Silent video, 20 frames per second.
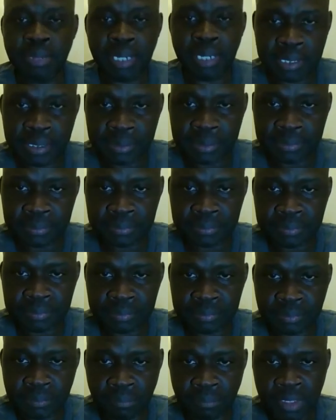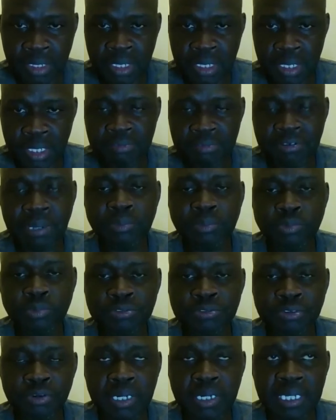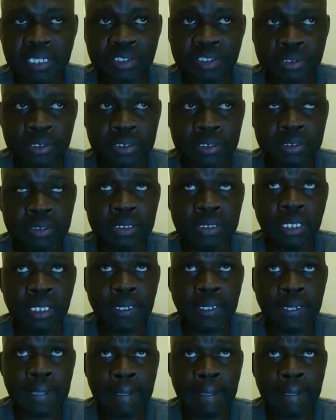the bad. If I'm to focus on